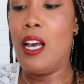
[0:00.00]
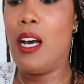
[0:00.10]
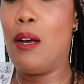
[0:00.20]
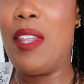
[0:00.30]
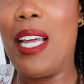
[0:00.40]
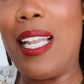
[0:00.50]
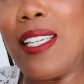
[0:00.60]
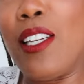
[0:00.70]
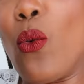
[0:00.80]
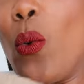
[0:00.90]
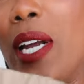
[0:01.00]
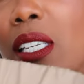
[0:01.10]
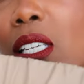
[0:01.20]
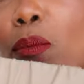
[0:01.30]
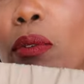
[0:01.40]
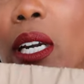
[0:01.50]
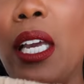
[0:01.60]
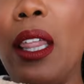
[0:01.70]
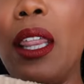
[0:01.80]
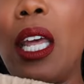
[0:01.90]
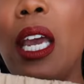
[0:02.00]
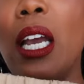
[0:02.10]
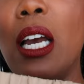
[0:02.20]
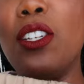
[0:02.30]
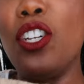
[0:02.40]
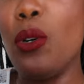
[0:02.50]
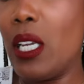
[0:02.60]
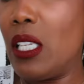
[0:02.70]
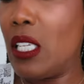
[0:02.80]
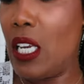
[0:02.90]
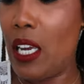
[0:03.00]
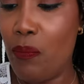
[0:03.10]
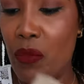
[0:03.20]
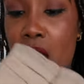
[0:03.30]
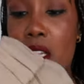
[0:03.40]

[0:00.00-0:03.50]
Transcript: um, the elastic waist is pretty thick, as you can see.